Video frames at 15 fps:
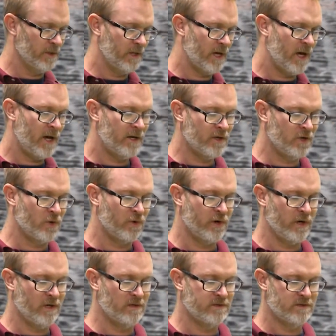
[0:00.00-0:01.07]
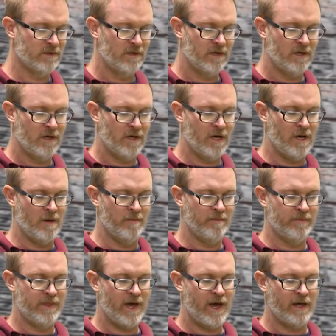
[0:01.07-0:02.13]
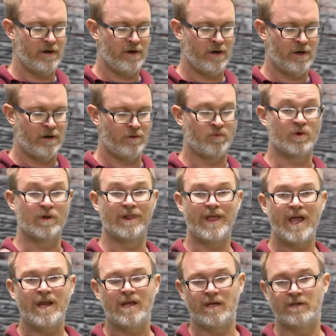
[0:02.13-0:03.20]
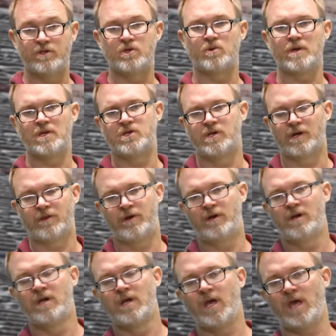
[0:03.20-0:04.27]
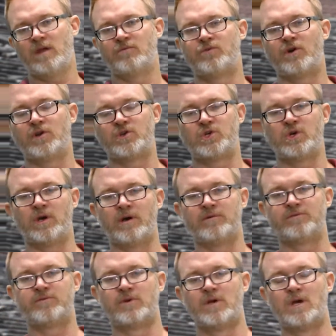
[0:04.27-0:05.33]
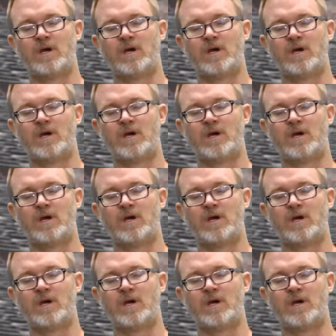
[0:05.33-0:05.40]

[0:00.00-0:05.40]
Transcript: categories that are related to each other in virtue of